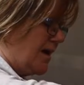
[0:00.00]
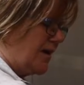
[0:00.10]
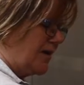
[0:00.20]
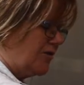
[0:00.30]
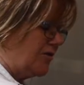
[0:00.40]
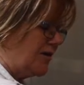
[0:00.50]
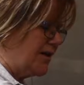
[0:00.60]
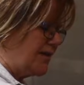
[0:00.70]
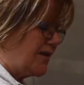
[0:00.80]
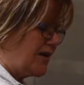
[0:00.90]
And I'm going to
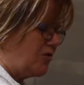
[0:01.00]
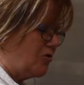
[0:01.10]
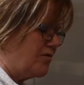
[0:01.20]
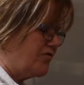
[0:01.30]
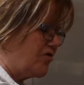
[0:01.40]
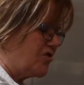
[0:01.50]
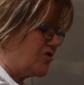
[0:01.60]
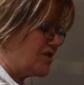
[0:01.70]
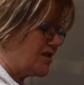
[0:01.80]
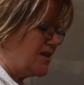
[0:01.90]
let that go for
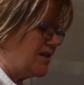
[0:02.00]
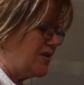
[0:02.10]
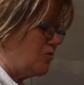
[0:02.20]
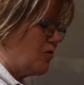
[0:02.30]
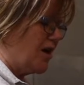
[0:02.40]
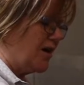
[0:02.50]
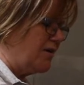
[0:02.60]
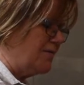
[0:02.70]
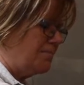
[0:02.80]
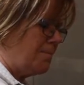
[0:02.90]
just a little
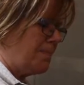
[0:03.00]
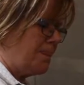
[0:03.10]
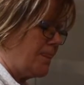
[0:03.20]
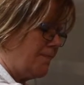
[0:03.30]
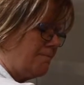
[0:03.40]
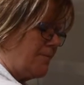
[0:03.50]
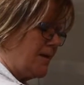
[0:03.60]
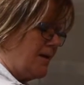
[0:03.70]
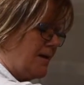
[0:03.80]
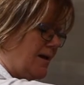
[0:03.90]
while.
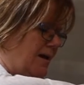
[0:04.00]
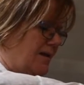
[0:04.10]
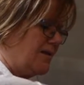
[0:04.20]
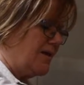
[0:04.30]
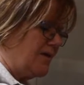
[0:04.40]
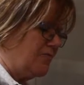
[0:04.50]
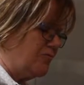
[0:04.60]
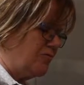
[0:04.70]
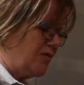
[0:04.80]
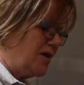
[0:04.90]
And then
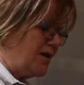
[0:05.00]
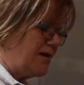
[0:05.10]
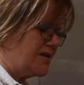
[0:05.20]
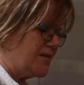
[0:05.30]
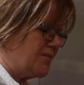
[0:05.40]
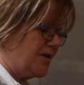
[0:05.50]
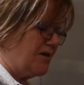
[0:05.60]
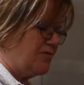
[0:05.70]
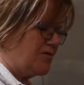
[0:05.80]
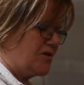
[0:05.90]
right
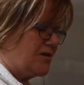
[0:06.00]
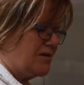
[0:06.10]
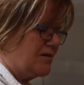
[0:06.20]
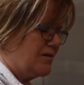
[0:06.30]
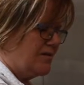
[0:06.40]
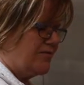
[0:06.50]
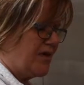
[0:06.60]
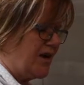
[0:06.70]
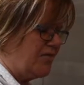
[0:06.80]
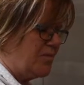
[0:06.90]
about
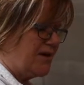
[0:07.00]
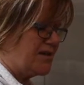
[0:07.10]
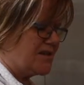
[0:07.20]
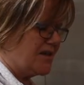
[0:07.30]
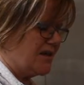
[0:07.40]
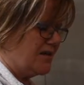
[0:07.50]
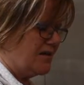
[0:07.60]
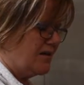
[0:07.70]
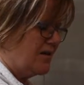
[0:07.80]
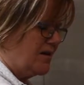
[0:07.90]
5 minutes in,
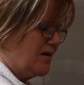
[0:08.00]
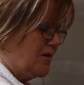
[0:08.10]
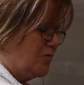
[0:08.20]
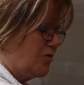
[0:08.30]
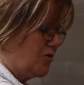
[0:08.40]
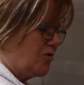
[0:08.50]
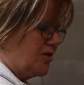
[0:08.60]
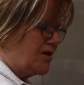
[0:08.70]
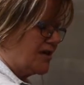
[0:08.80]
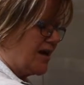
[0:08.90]
we're
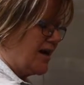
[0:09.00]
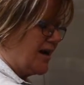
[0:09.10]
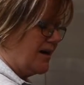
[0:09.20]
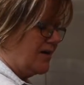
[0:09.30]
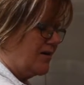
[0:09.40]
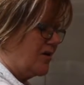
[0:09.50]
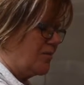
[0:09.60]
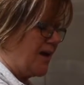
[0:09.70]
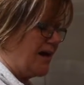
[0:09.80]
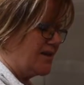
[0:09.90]
going to add our
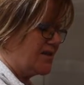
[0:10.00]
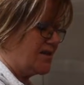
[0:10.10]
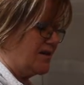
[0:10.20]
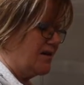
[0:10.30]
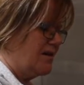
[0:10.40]
pasta.